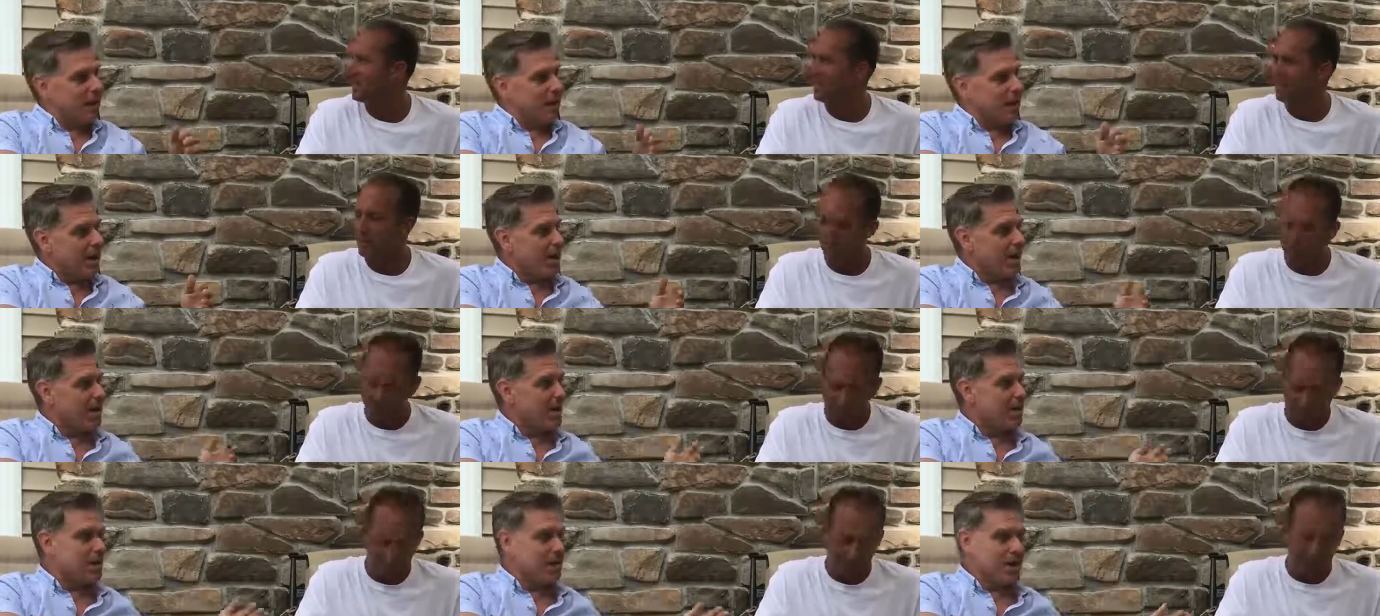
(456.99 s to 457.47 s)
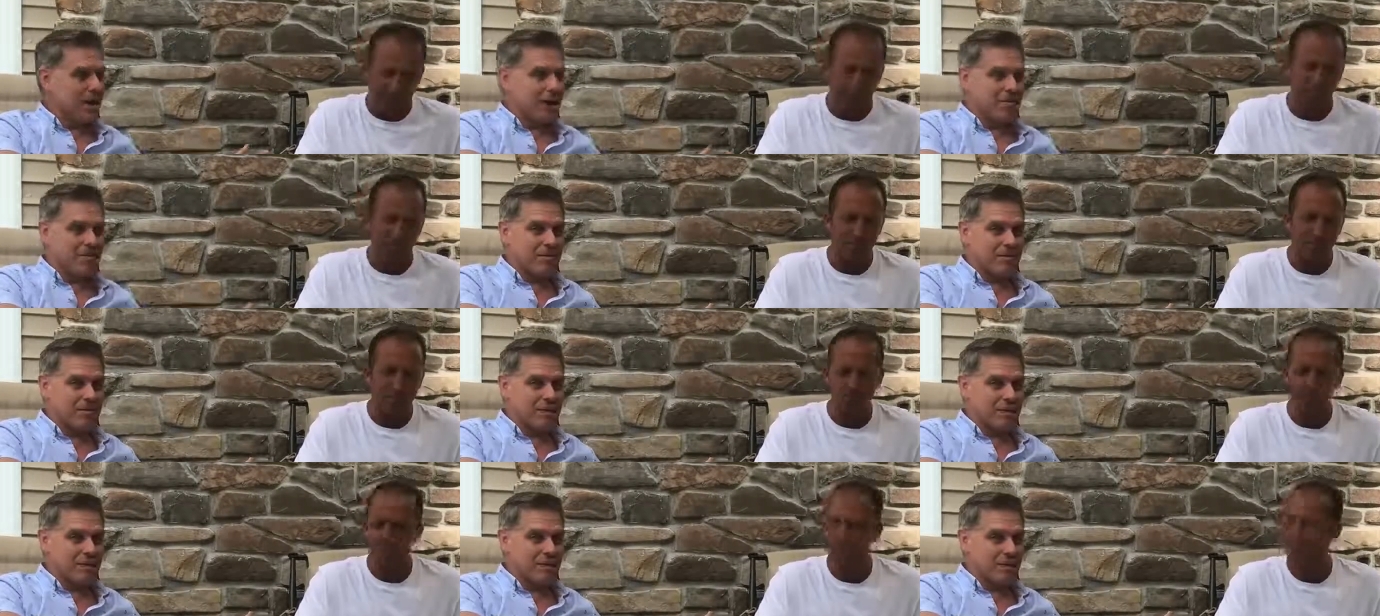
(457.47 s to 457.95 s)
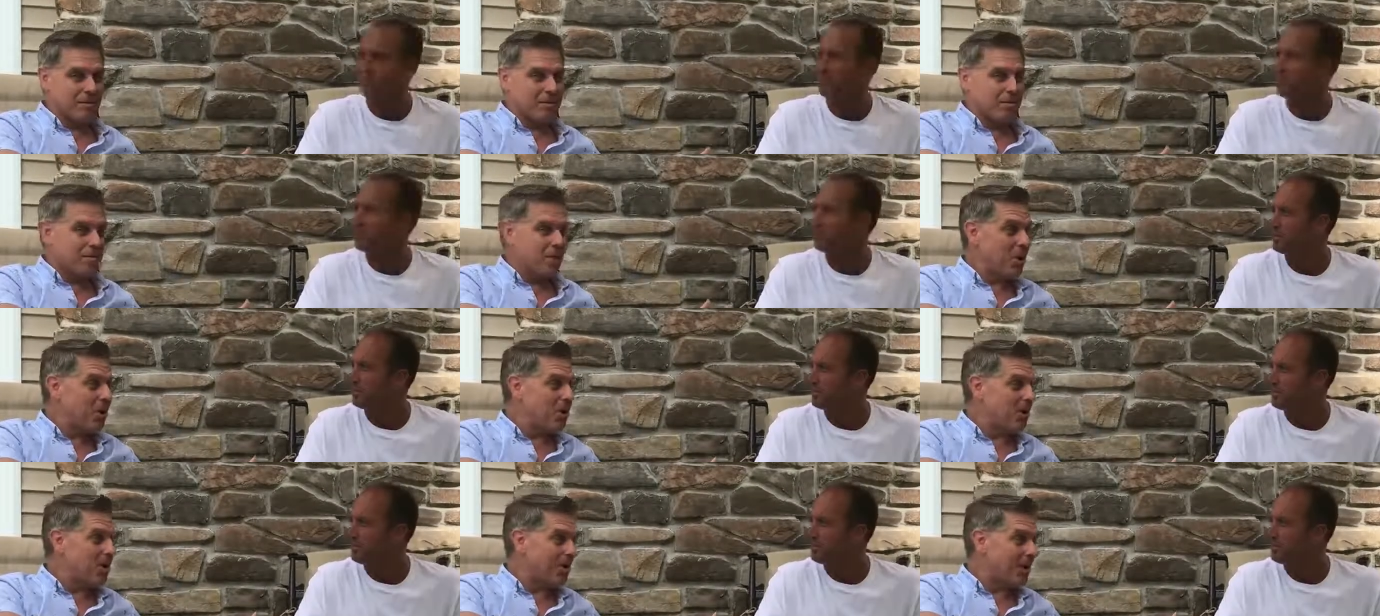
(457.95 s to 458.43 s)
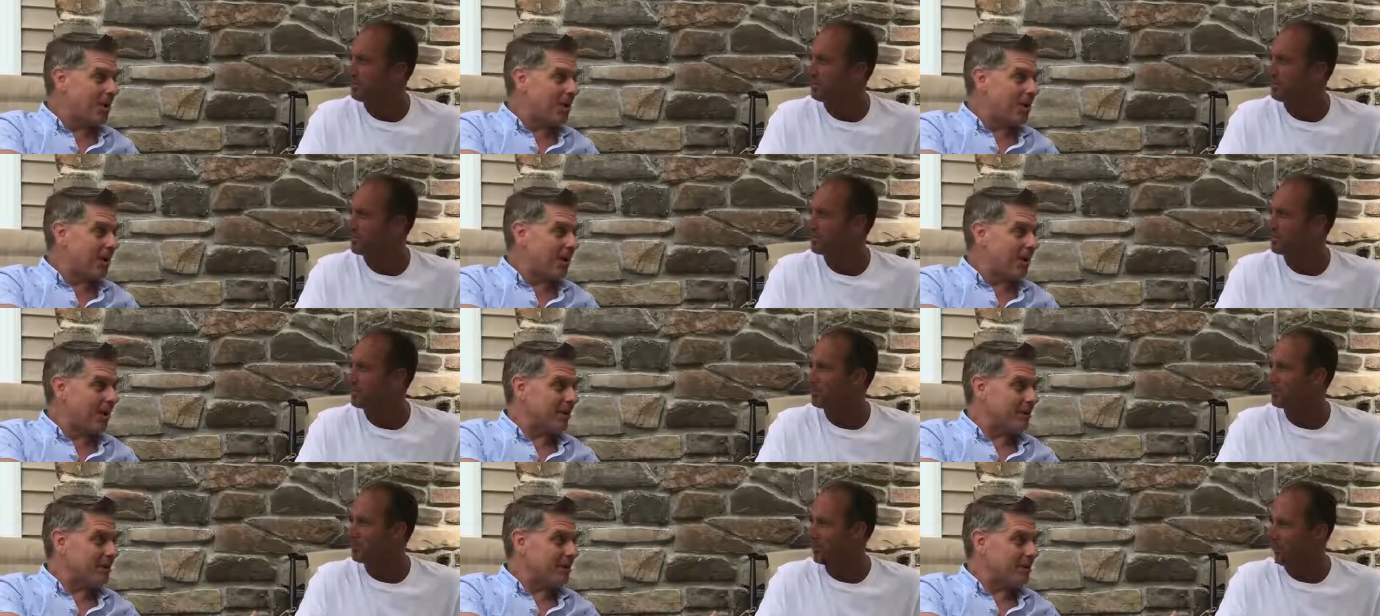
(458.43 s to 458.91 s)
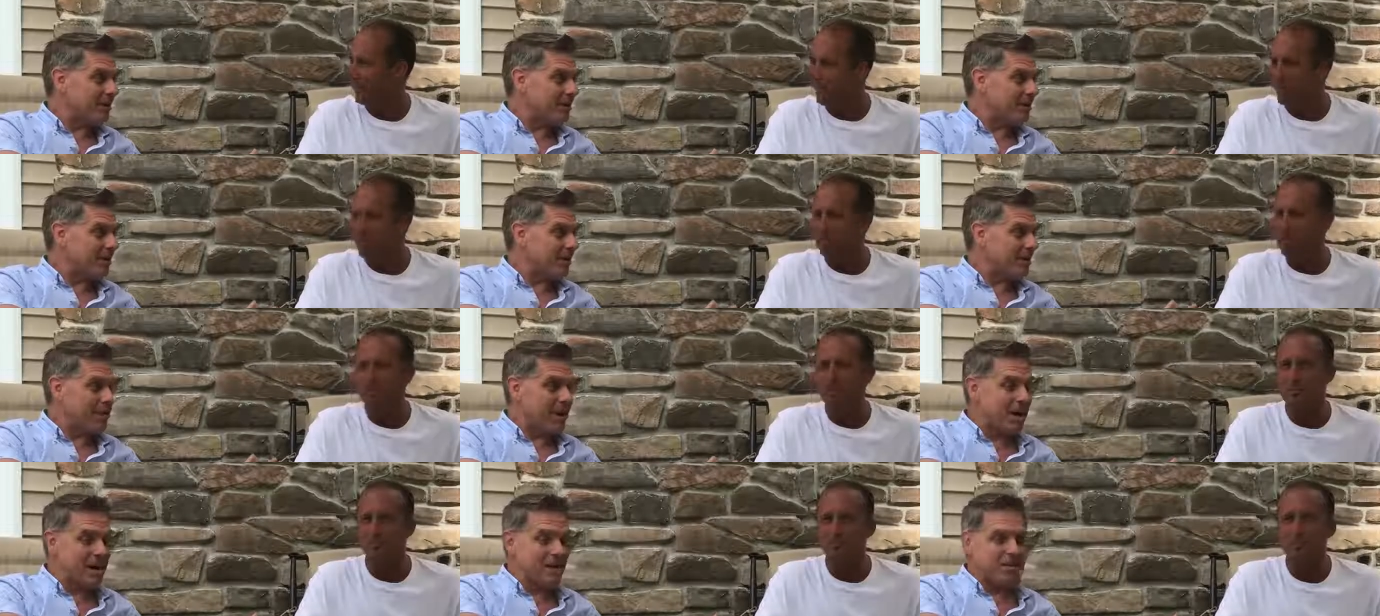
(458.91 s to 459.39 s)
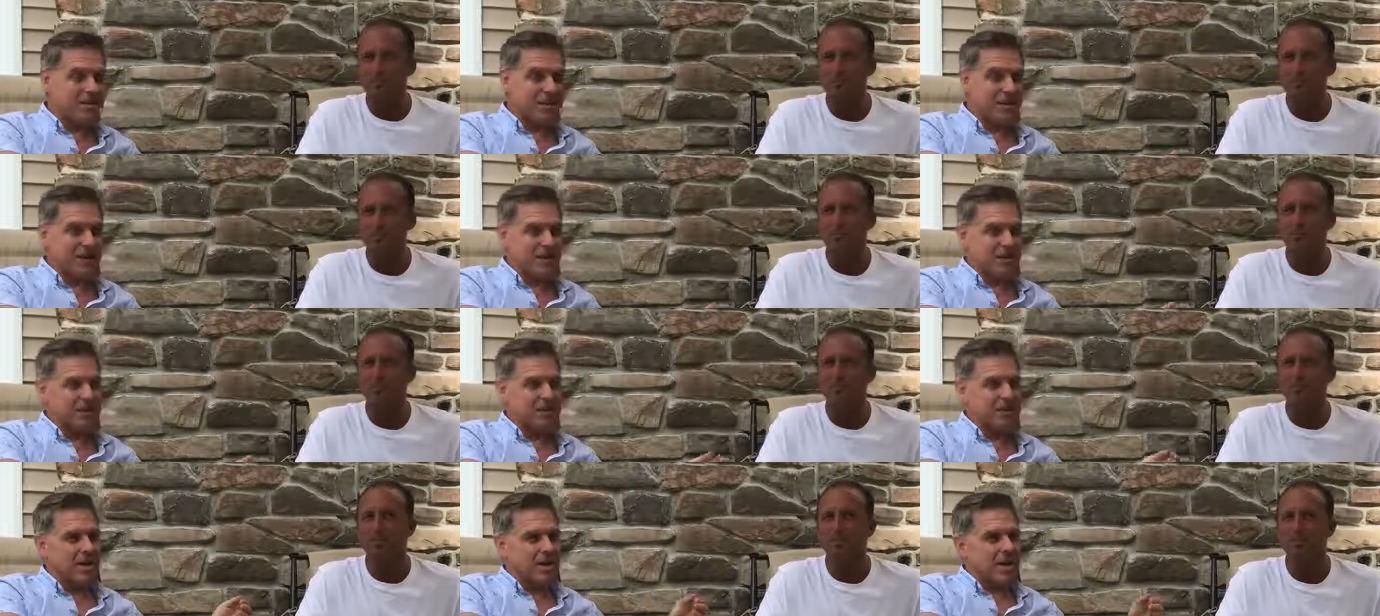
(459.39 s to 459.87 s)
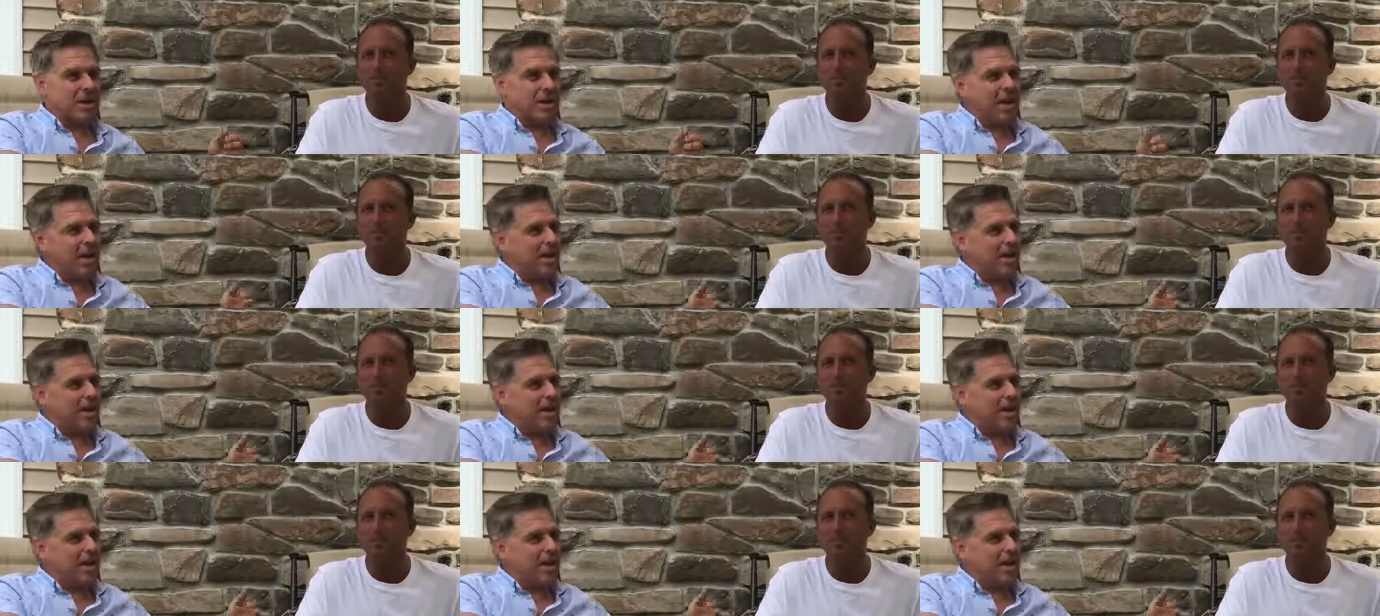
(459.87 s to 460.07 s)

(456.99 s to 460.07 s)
Speaker 1: Hey, do you have a Pocono house, yeah. a mountain house?